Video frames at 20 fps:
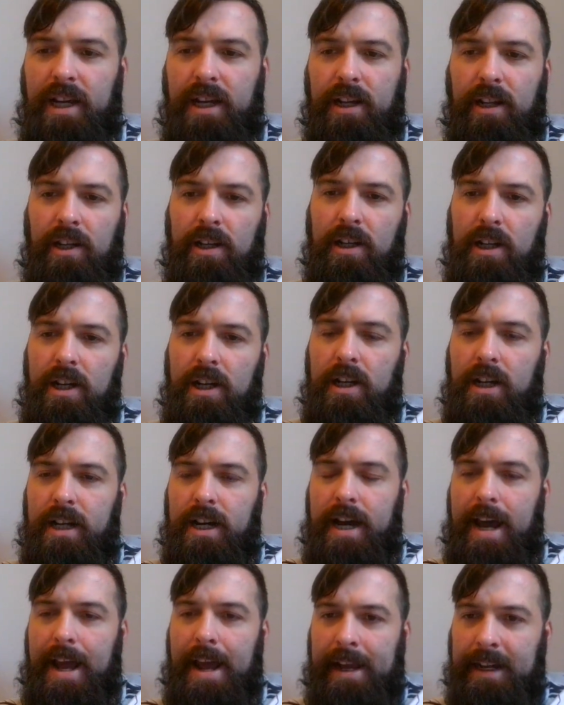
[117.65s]
Hill
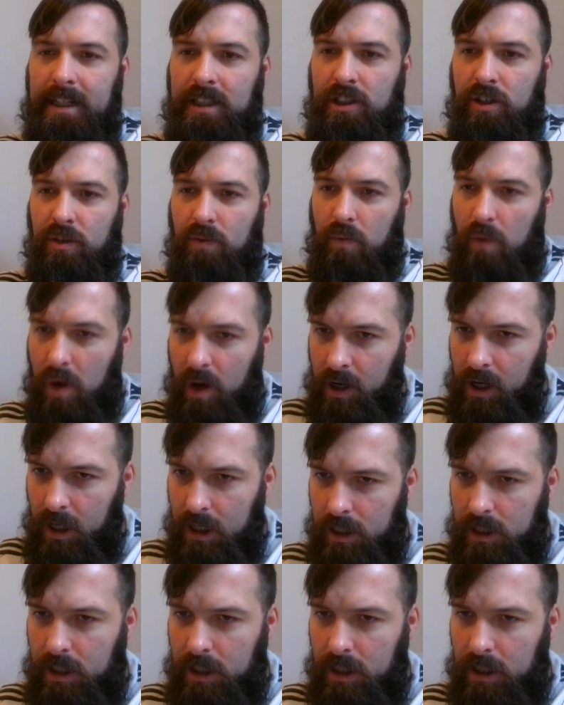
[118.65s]
at 8 to 1.